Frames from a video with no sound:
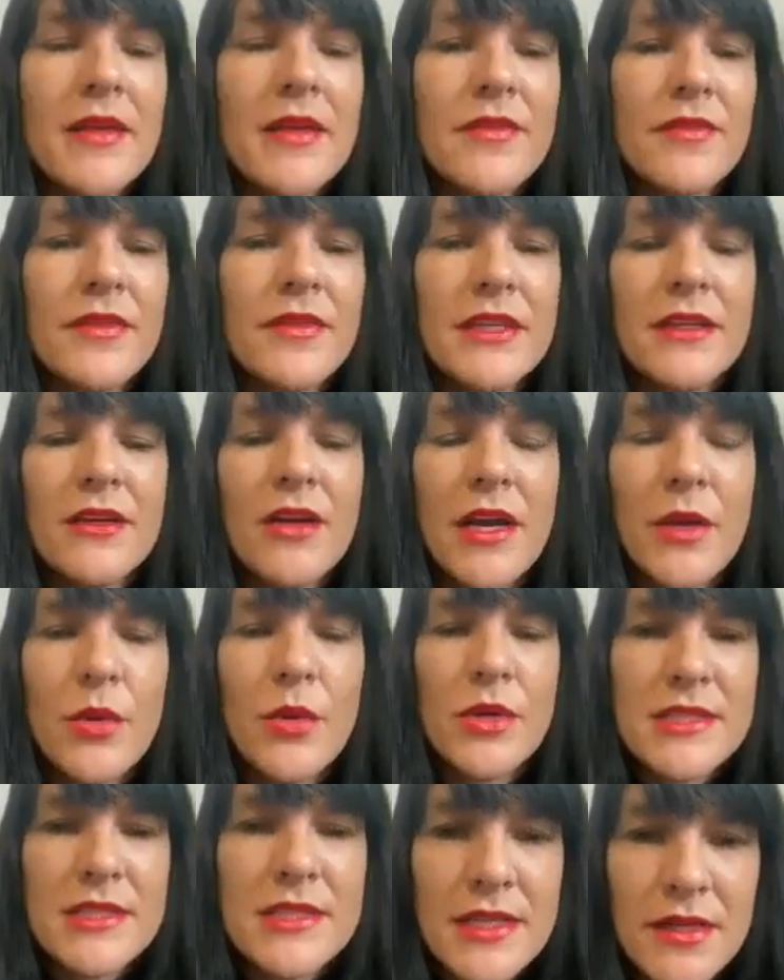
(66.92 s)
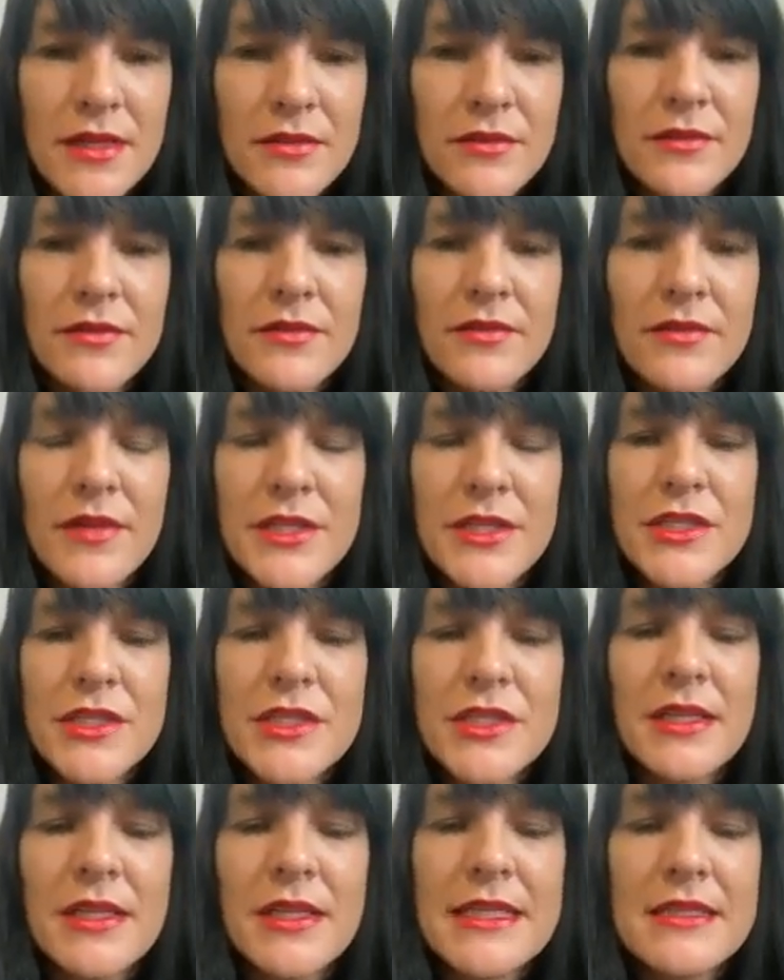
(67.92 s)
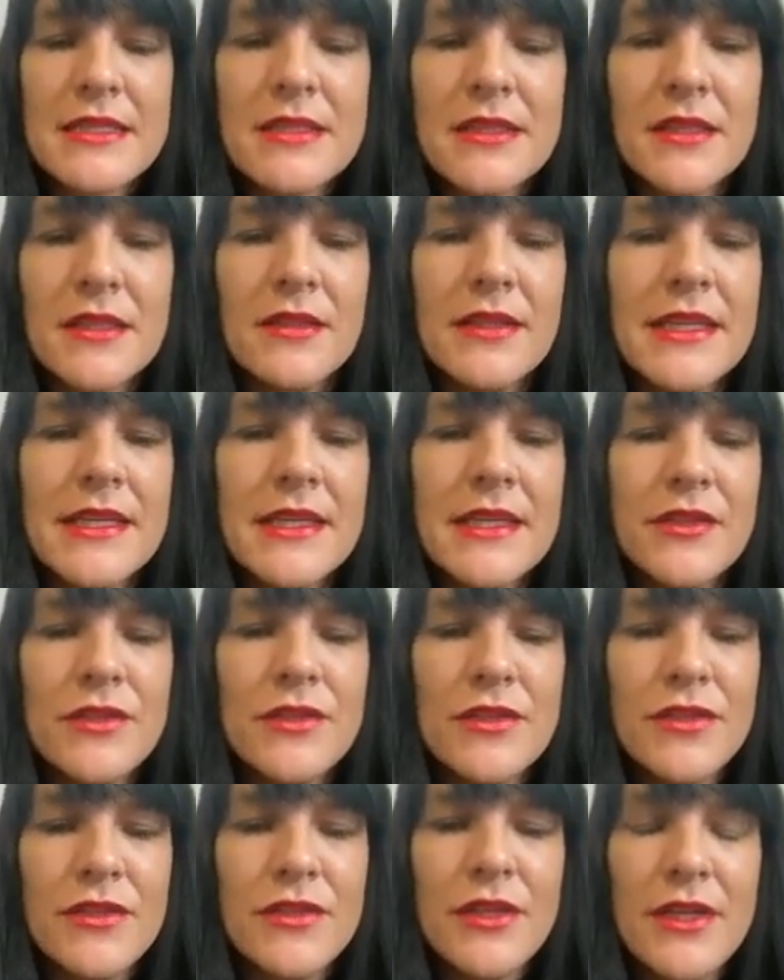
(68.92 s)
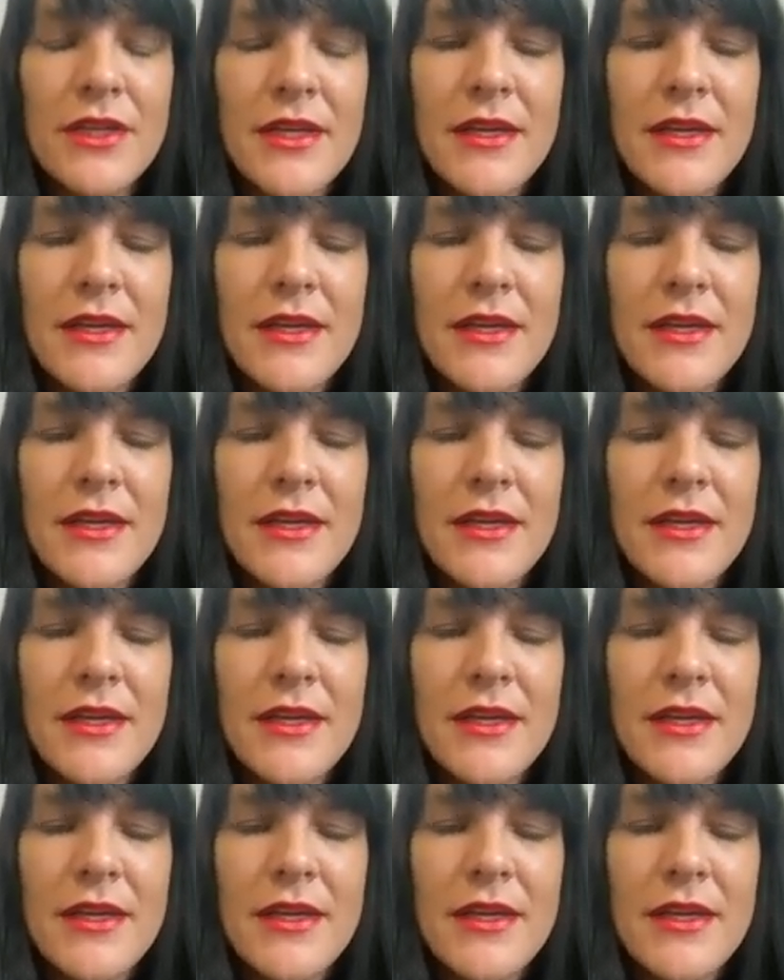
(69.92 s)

of the ayahuasca vegetalista lineage,